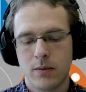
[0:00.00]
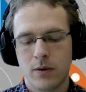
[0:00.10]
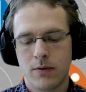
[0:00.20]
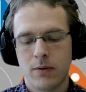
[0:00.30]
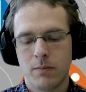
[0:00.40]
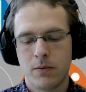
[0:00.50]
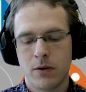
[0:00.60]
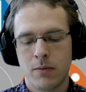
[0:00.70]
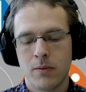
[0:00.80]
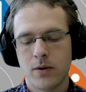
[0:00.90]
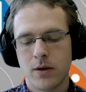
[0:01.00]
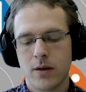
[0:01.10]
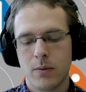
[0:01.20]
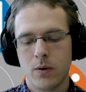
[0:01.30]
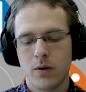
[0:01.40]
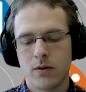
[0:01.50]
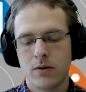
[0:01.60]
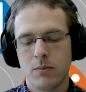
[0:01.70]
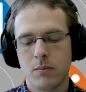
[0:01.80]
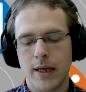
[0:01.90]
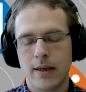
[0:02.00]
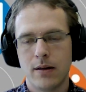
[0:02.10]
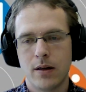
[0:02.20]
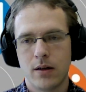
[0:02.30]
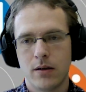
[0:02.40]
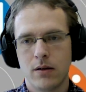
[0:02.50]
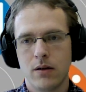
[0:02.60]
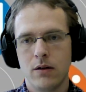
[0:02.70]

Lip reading: one of the problems there was to make that